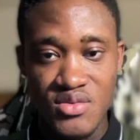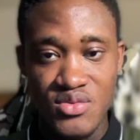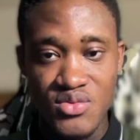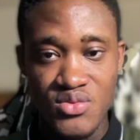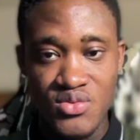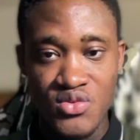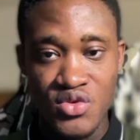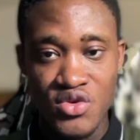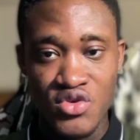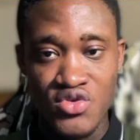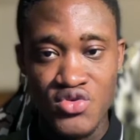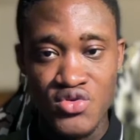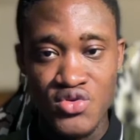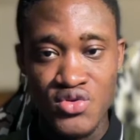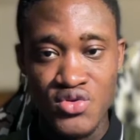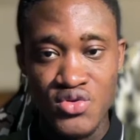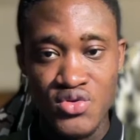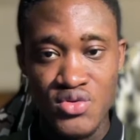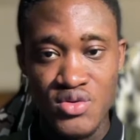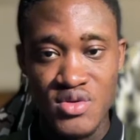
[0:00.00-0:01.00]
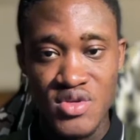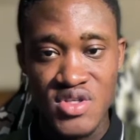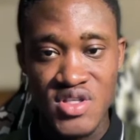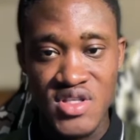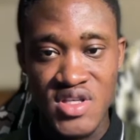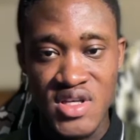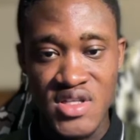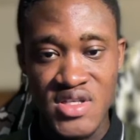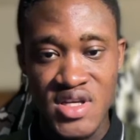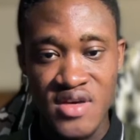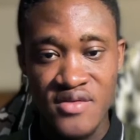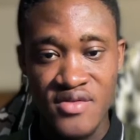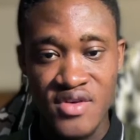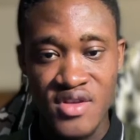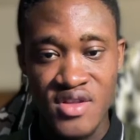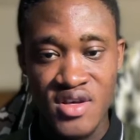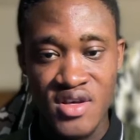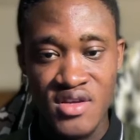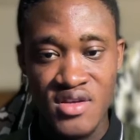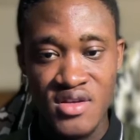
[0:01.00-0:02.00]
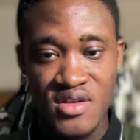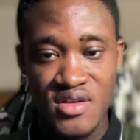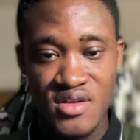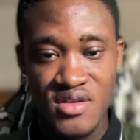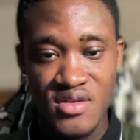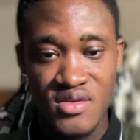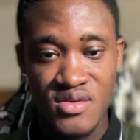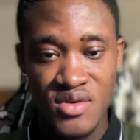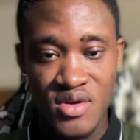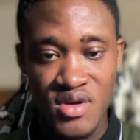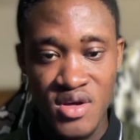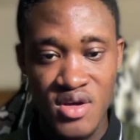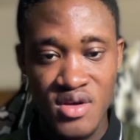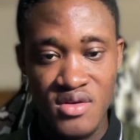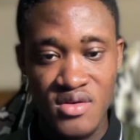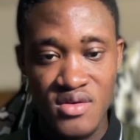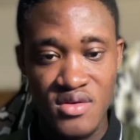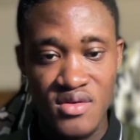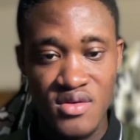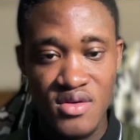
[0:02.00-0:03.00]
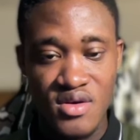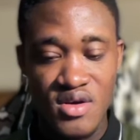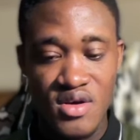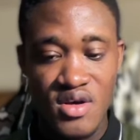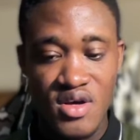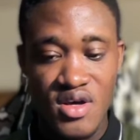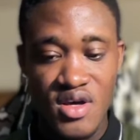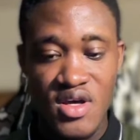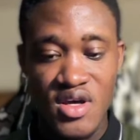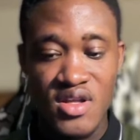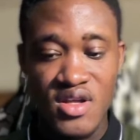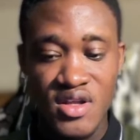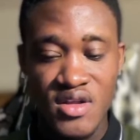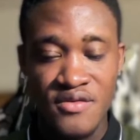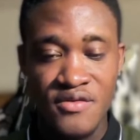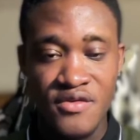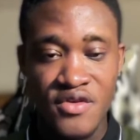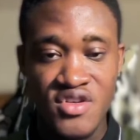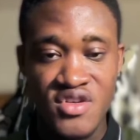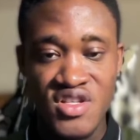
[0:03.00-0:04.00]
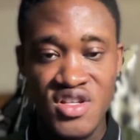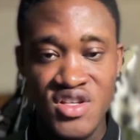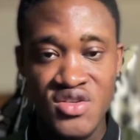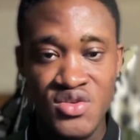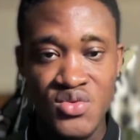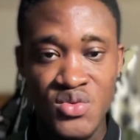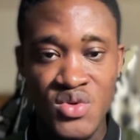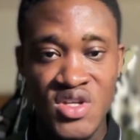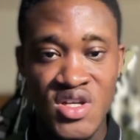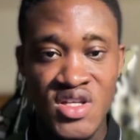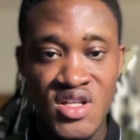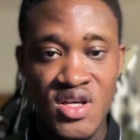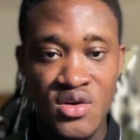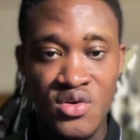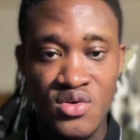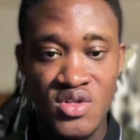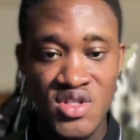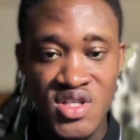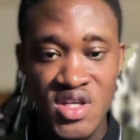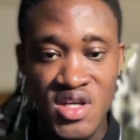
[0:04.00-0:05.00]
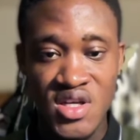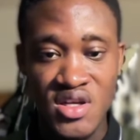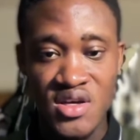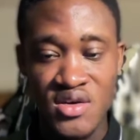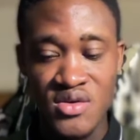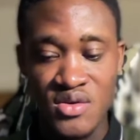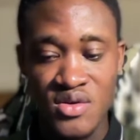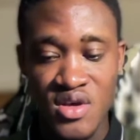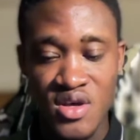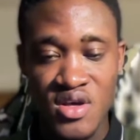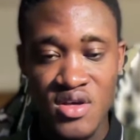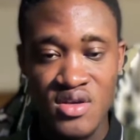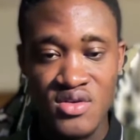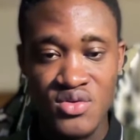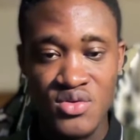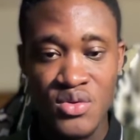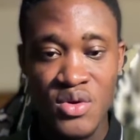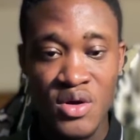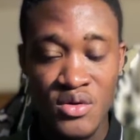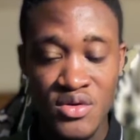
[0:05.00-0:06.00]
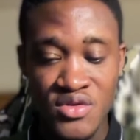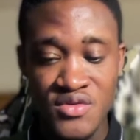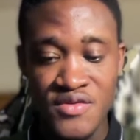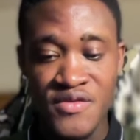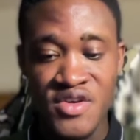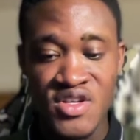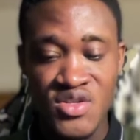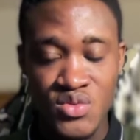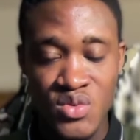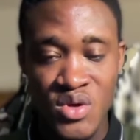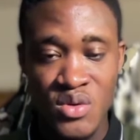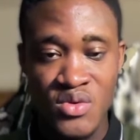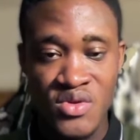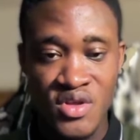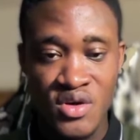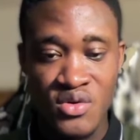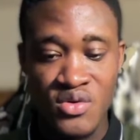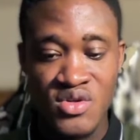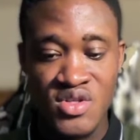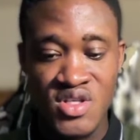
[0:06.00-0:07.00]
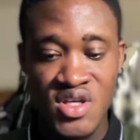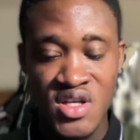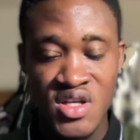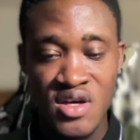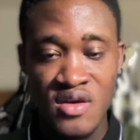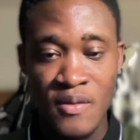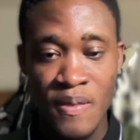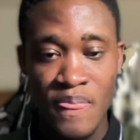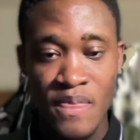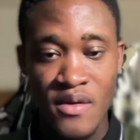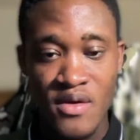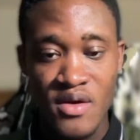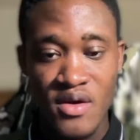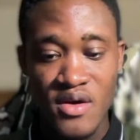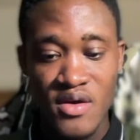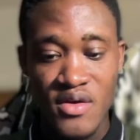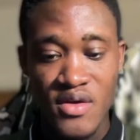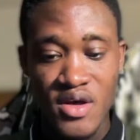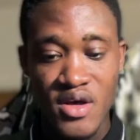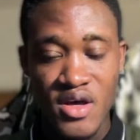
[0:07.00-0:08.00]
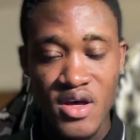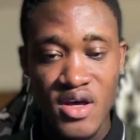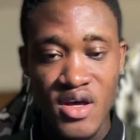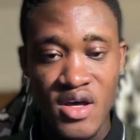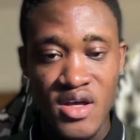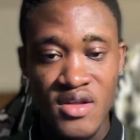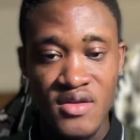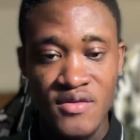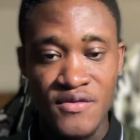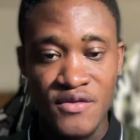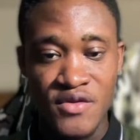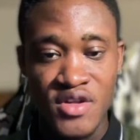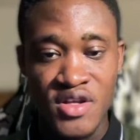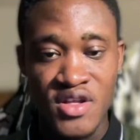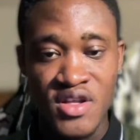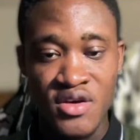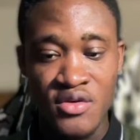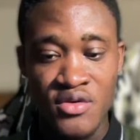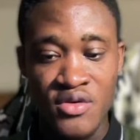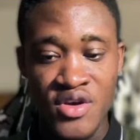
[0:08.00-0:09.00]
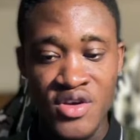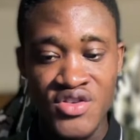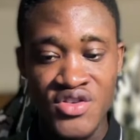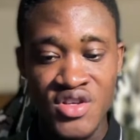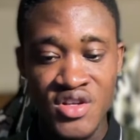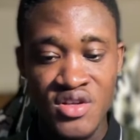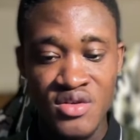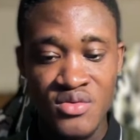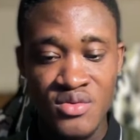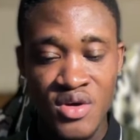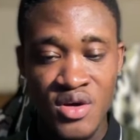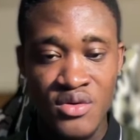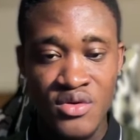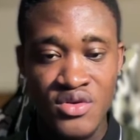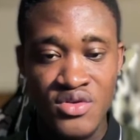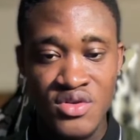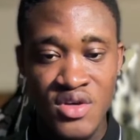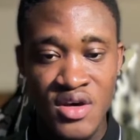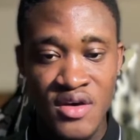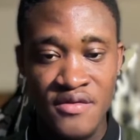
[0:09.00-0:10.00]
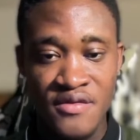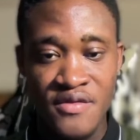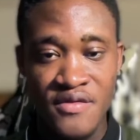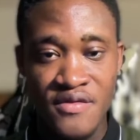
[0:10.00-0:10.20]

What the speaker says: we want to center everything. Okay, and then the first thing is we need a container. Okay, so we are going to first work with a container, and for the decoration, we are going to have